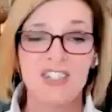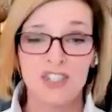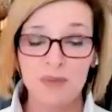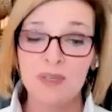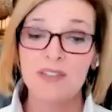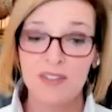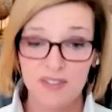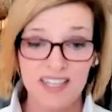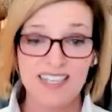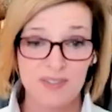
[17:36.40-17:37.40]
it should be, the
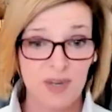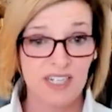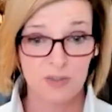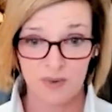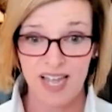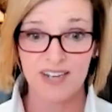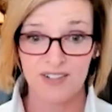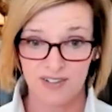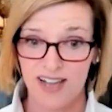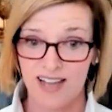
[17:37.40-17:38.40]
thing is, when it's
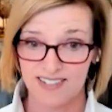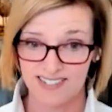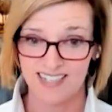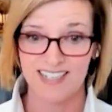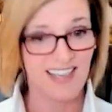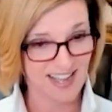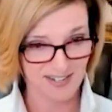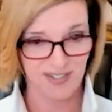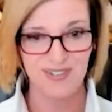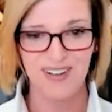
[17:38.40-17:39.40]
radical honesty,
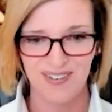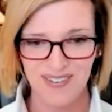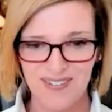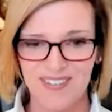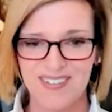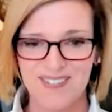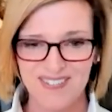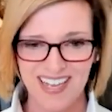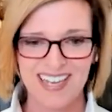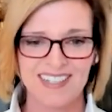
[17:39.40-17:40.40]
as you know,
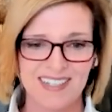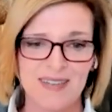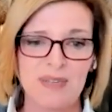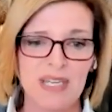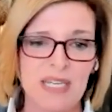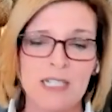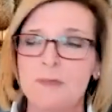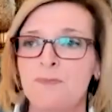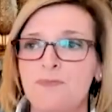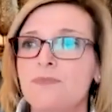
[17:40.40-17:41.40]
from Anna Lemke,
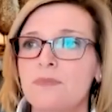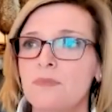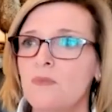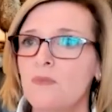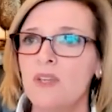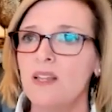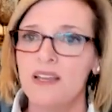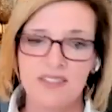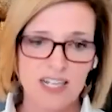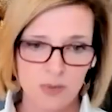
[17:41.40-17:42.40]

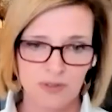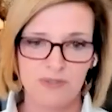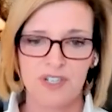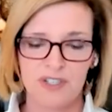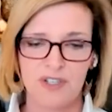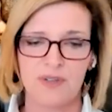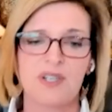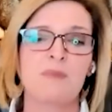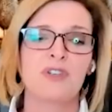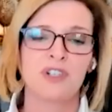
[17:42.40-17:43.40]
like, that's what frees you.
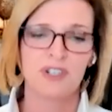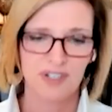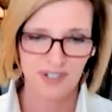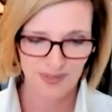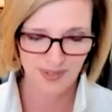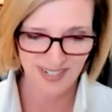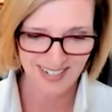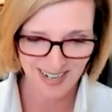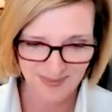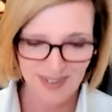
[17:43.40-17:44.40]
And I'm sure, right.
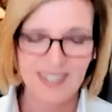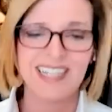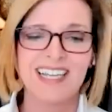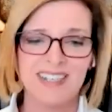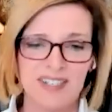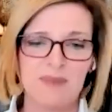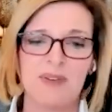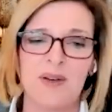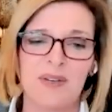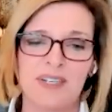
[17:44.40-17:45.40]
And I'm going to let you
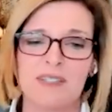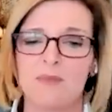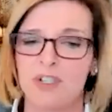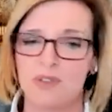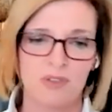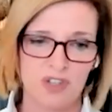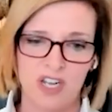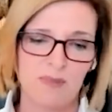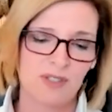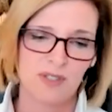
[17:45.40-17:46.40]
keep going, because I'm sure there's
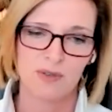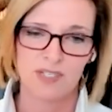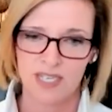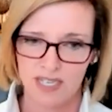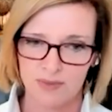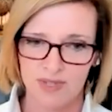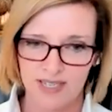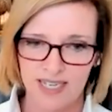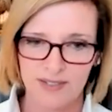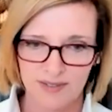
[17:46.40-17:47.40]
shame associated with
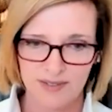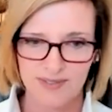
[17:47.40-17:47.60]
that.